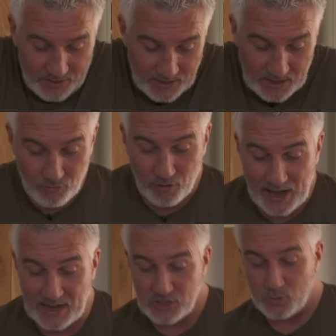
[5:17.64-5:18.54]
in there
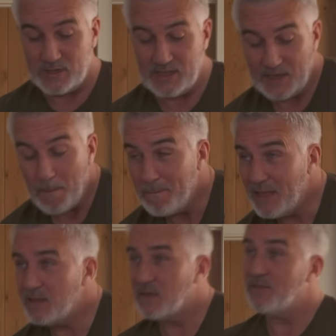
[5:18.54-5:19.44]
reacts with the
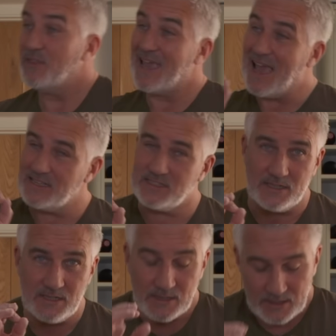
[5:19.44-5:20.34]
milk, the
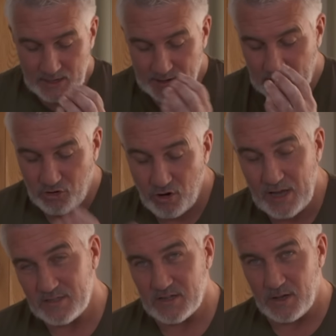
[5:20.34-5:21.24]
acid, and that
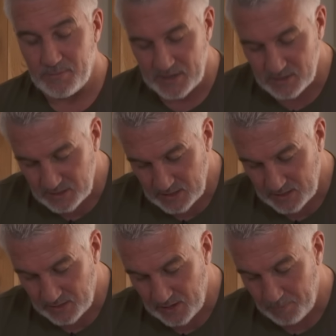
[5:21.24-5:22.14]
creates carbon dioxide,
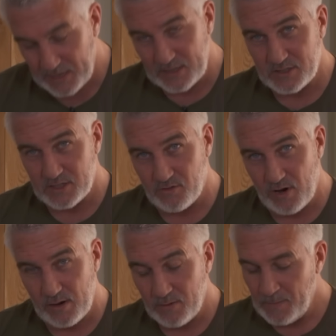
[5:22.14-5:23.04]
and that begins to
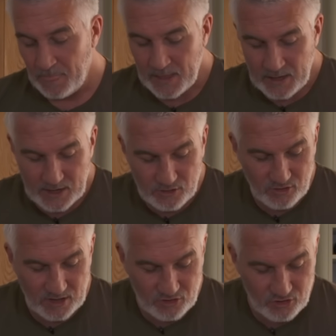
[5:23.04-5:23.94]
grow. It
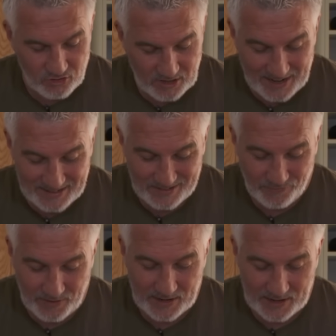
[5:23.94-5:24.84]
has a
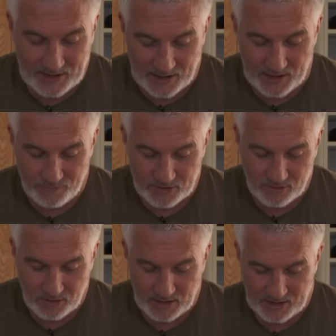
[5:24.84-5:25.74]
finite life. It's not
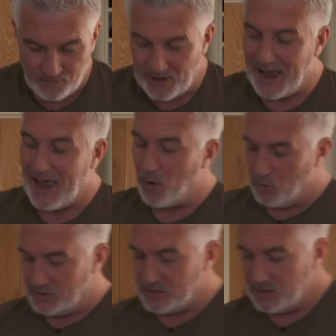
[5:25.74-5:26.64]
going to last for
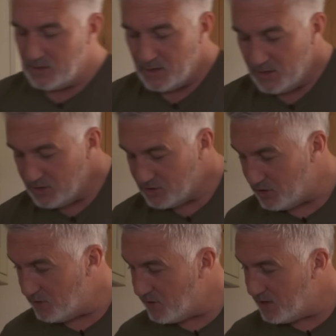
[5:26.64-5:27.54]
hours. So
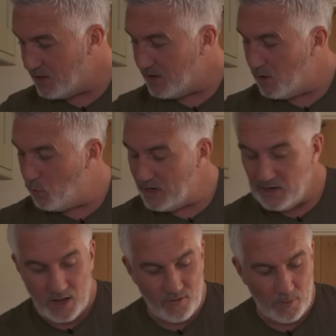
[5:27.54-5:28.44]
you've got a
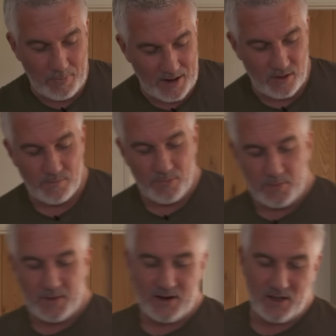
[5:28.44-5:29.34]
window of about
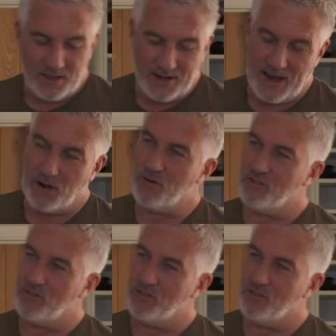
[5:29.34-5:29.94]
probably an hour or